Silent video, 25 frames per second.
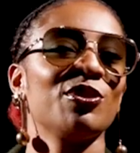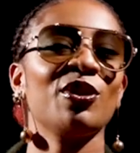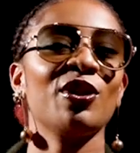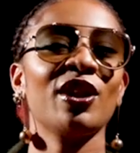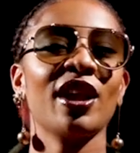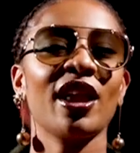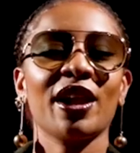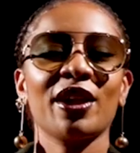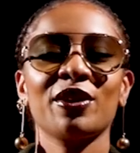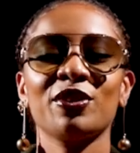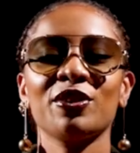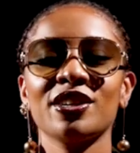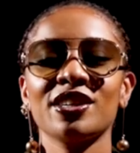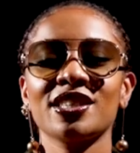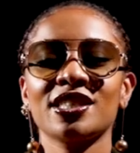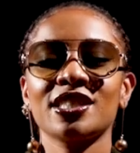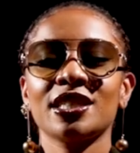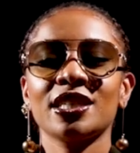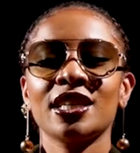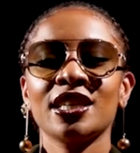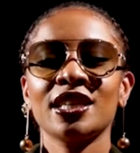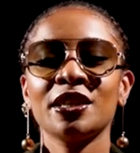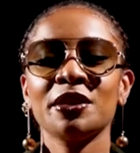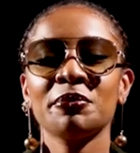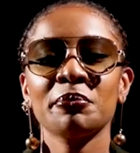all I know is
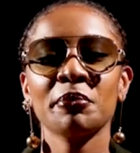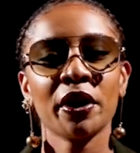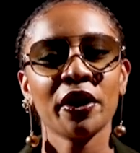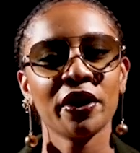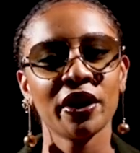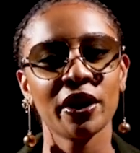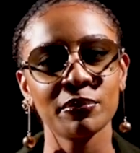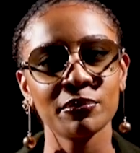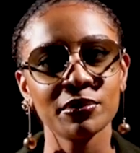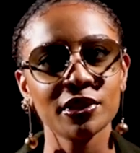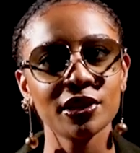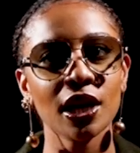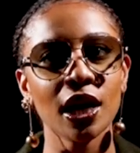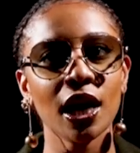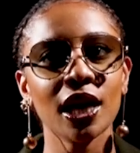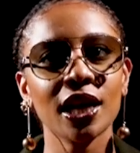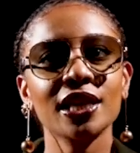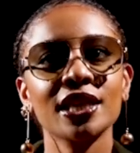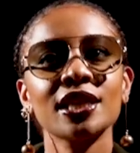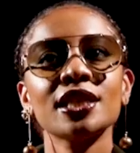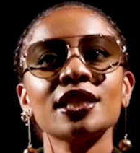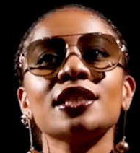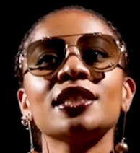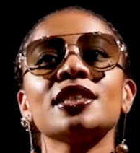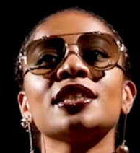Lady Mariam sang
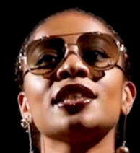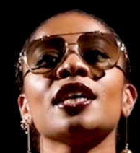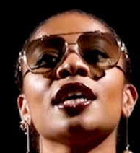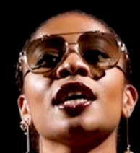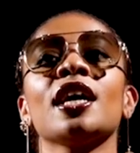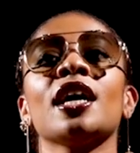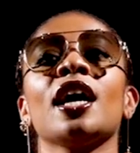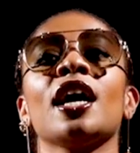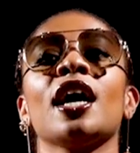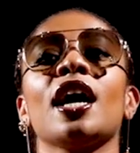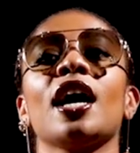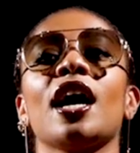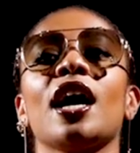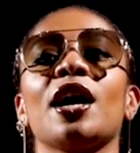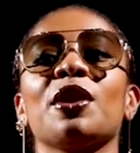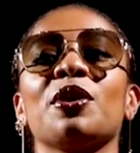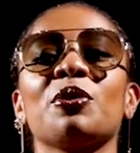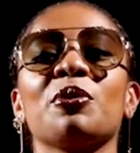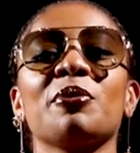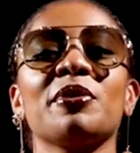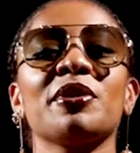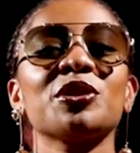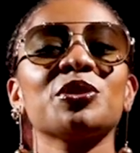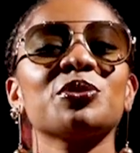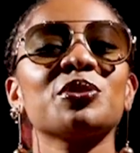it. I
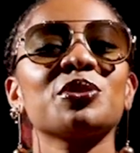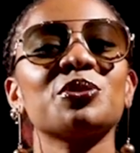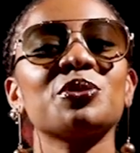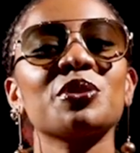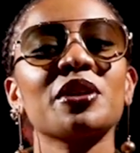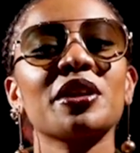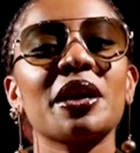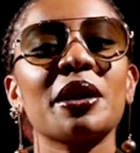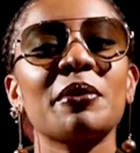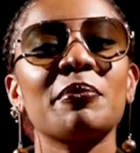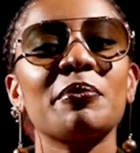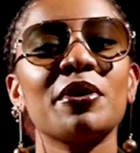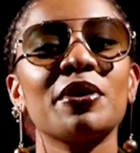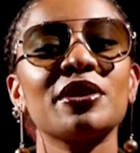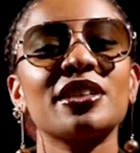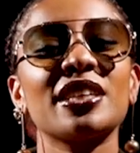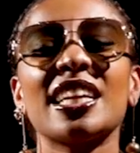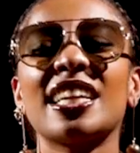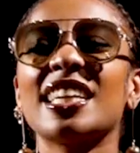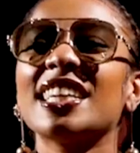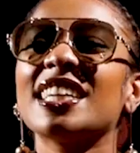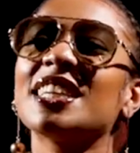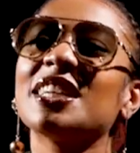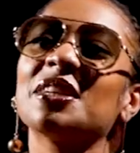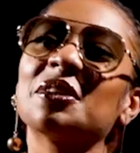know what she was talking about, a
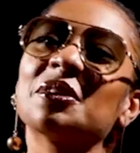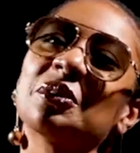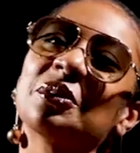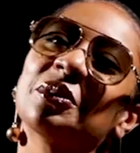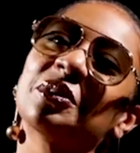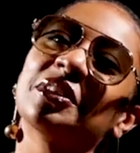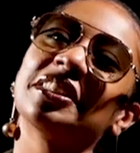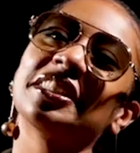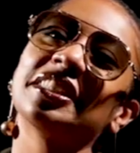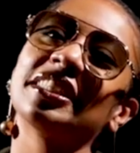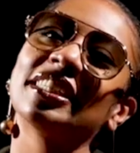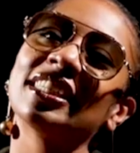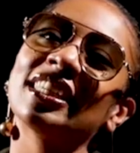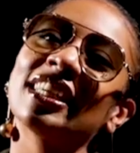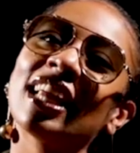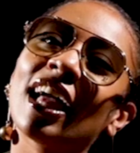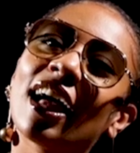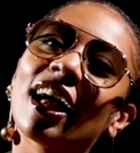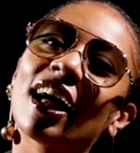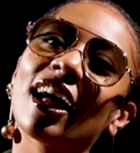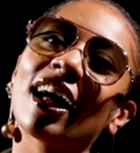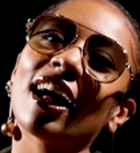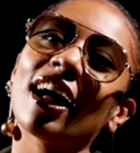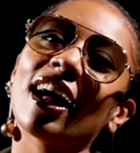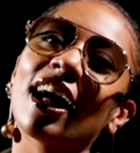lady called Tina.
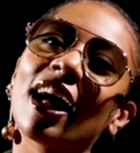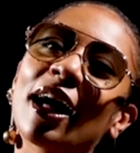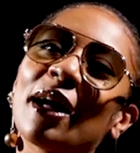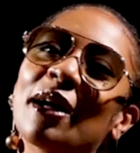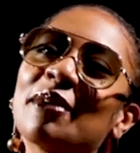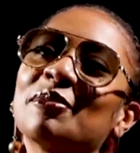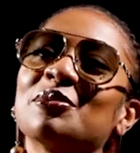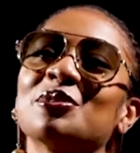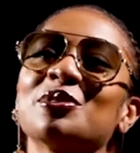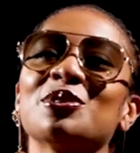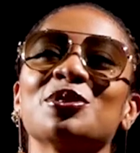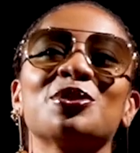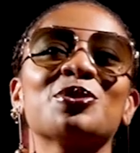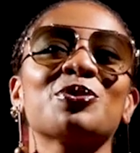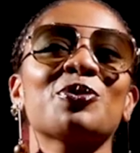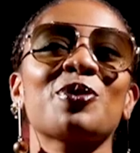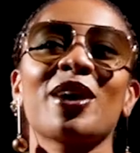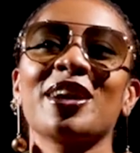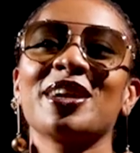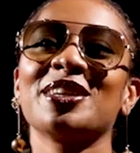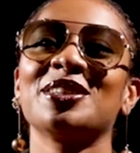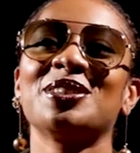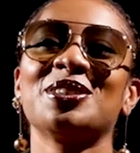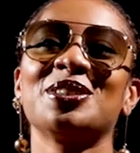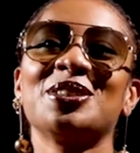I'm not
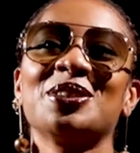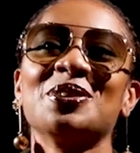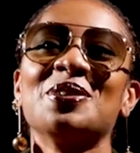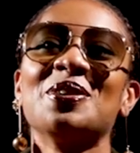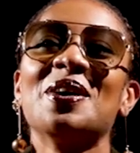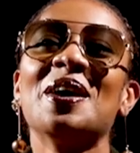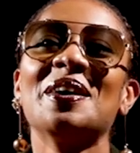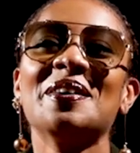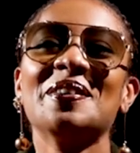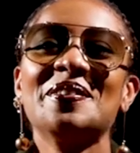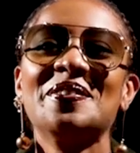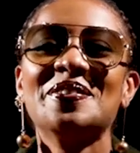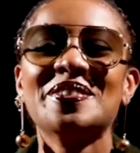quite sure.